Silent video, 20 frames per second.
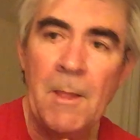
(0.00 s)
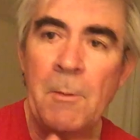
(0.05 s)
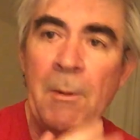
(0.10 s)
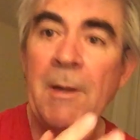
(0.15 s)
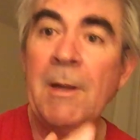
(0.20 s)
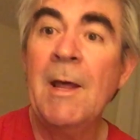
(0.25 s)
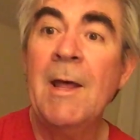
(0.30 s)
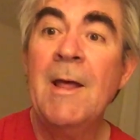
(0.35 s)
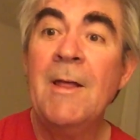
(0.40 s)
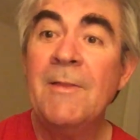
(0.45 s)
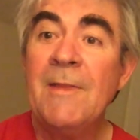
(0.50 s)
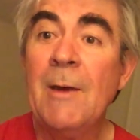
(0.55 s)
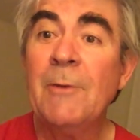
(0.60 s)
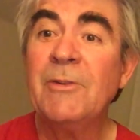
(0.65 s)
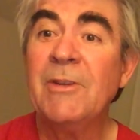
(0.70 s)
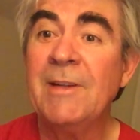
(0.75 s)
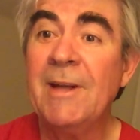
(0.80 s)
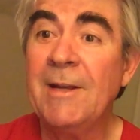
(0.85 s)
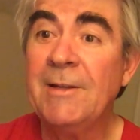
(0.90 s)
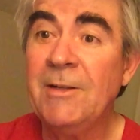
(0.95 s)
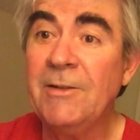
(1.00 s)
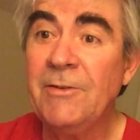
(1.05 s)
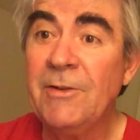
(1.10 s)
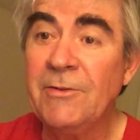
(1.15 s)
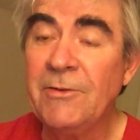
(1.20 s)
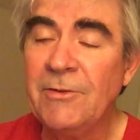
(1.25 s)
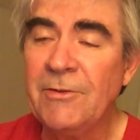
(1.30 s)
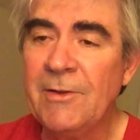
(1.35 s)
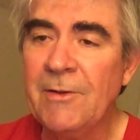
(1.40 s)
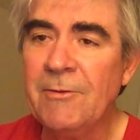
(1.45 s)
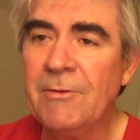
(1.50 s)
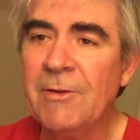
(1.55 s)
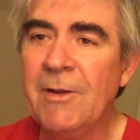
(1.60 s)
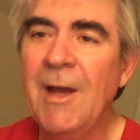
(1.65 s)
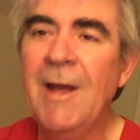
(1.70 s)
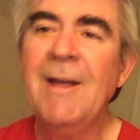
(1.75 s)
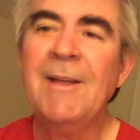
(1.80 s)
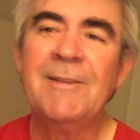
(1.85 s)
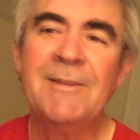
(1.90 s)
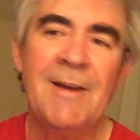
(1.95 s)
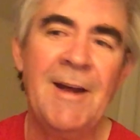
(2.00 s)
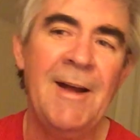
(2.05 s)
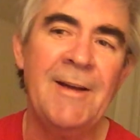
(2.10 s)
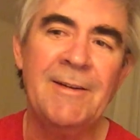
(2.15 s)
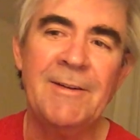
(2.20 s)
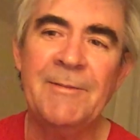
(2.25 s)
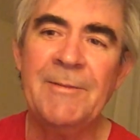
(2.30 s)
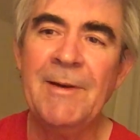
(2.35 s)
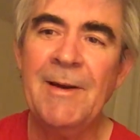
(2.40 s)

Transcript: But that was in 1967. So